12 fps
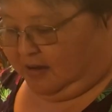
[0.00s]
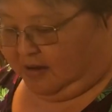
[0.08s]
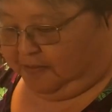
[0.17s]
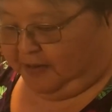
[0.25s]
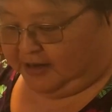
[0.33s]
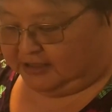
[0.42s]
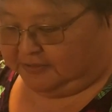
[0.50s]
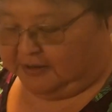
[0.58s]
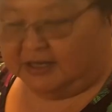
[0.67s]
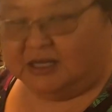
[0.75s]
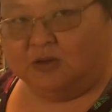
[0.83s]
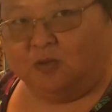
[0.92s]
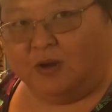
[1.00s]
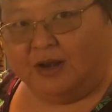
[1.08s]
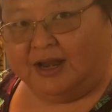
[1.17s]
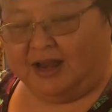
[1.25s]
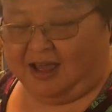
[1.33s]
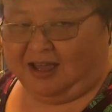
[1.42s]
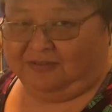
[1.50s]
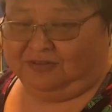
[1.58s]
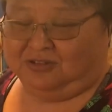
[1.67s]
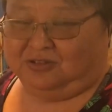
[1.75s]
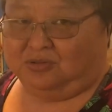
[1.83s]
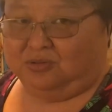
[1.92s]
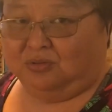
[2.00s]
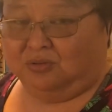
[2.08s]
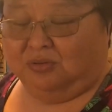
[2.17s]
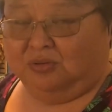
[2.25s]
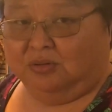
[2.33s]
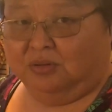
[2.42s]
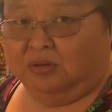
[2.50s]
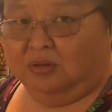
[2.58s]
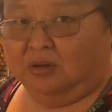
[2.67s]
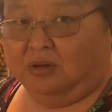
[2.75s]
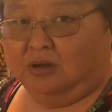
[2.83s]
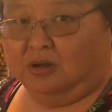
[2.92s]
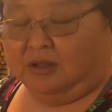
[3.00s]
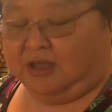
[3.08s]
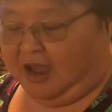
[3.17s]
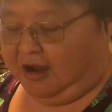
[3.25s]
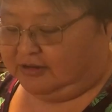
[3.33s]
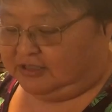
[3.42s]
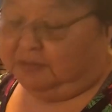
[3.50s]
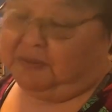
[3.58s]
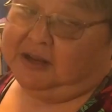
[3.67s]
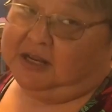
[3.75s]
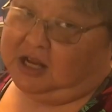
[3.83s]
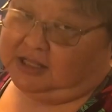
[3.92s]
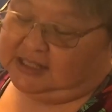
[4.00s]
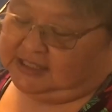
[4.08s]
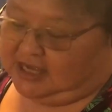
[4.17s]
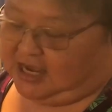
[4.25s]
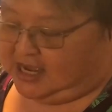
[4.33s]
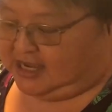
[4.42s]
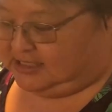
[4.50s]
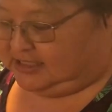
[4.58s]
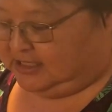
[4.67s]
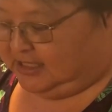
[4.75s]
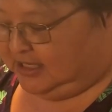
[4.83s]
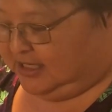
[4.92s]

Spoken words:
Approximately 1.5 to 2 carrots, depending on the size.